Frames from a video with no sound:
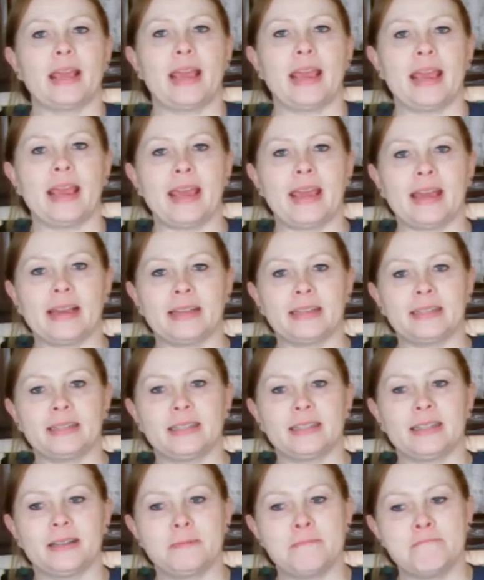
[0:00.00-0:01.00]

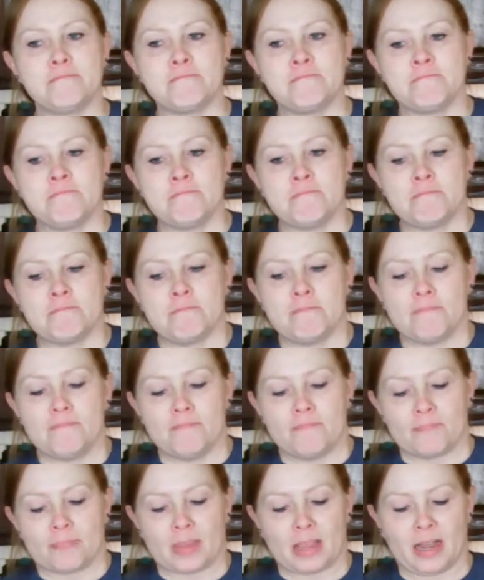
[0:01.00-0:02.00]
and
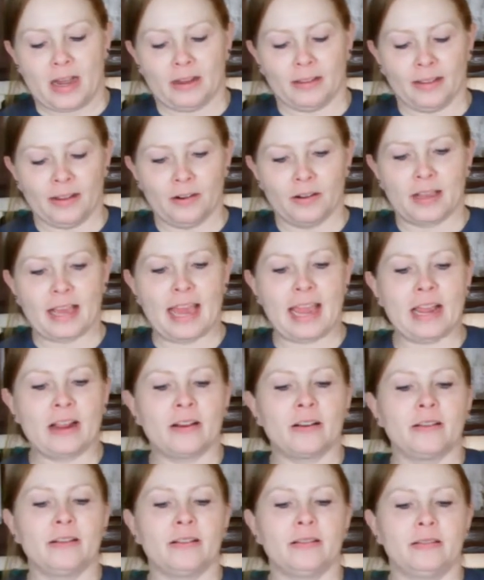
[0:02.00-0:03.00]
a little
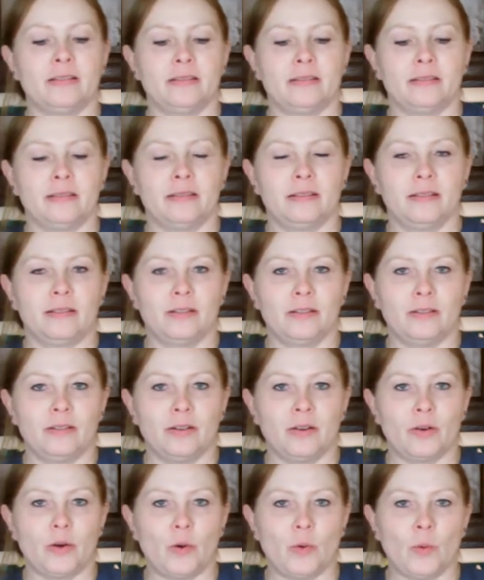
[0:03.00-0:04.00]
can
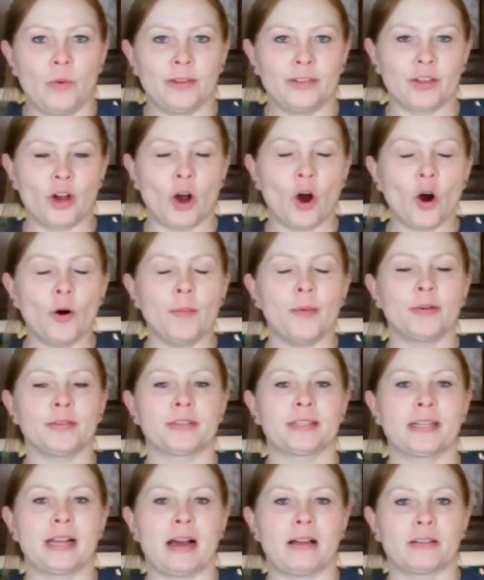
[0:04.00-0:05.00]
was
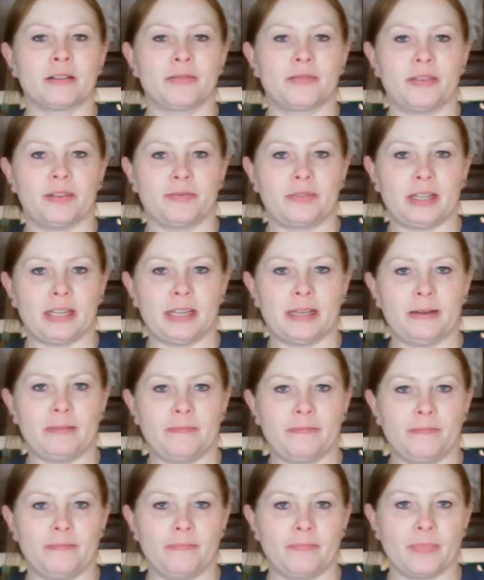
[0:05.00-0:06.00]
almost $1.50.
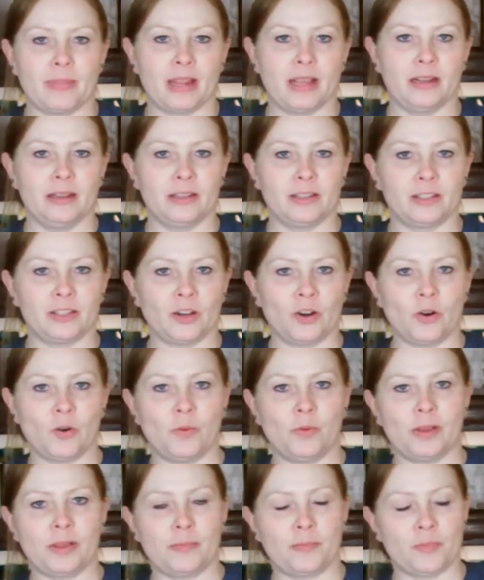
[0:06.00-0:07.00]
So
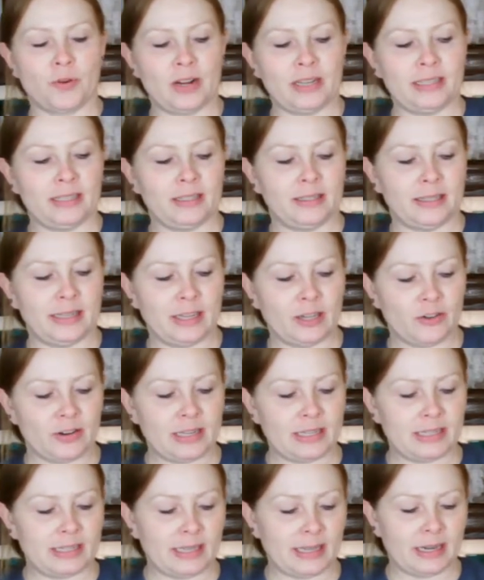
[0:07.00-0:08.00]
with prices
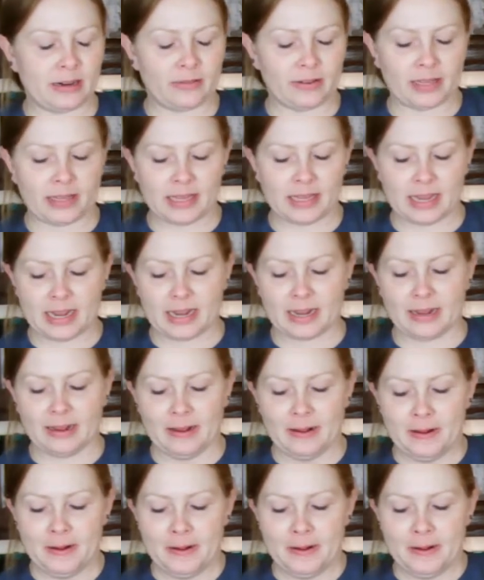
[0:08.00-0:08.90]
increasing and everything,